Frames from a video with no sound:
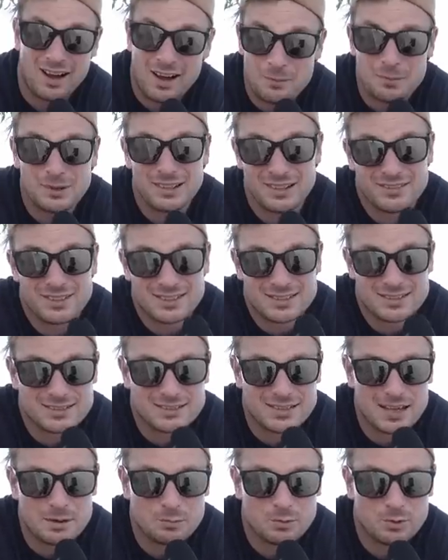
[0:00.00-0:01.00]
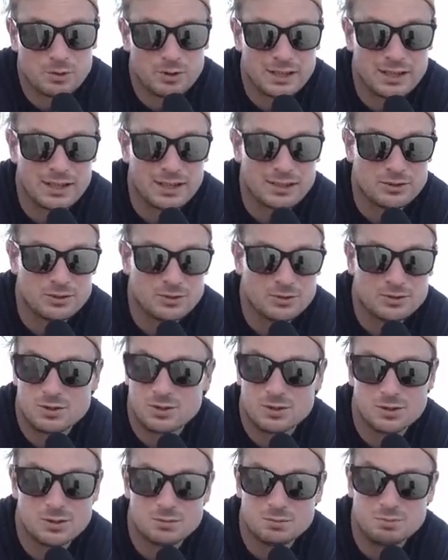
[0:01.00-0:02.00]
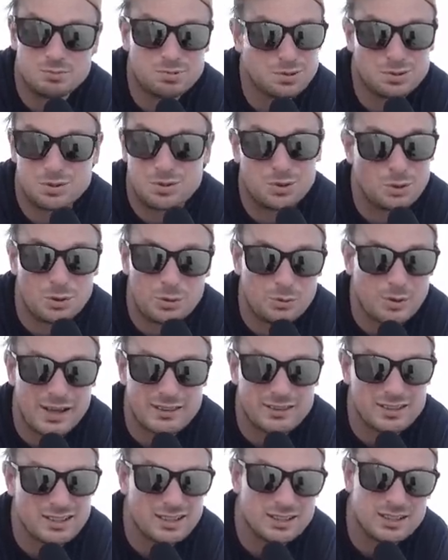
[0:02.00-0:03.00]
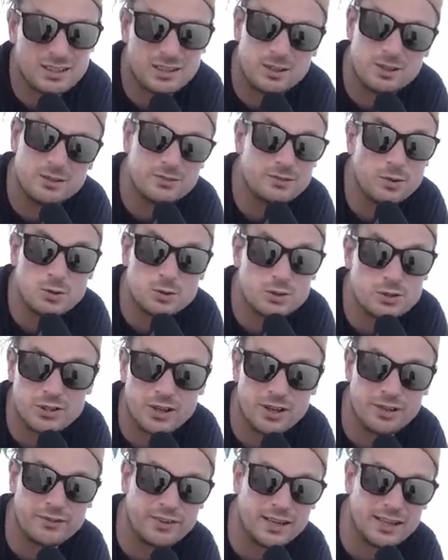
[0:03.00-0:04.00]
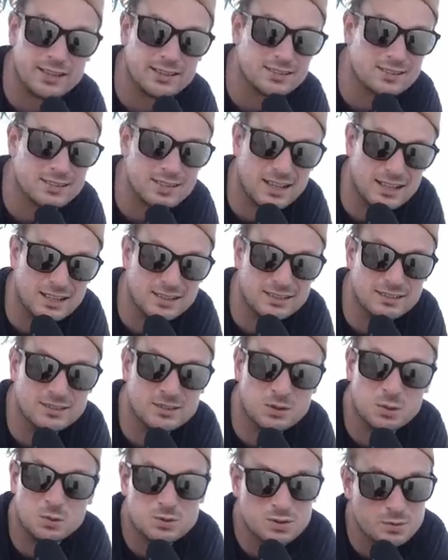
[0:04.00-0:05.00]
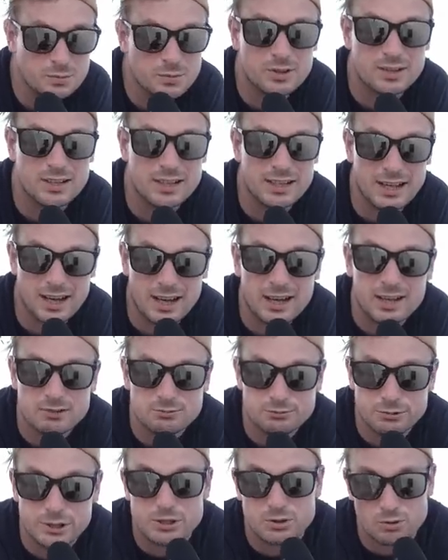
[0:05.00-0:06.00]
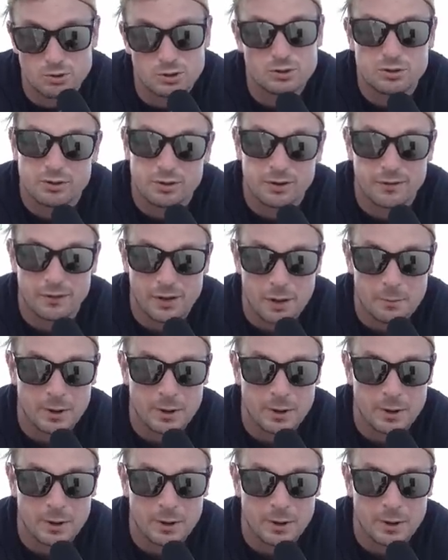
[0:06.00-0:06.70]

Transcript: I believe this is temporary due to poor weather, unfortunate events, and ultimately a restructuring of their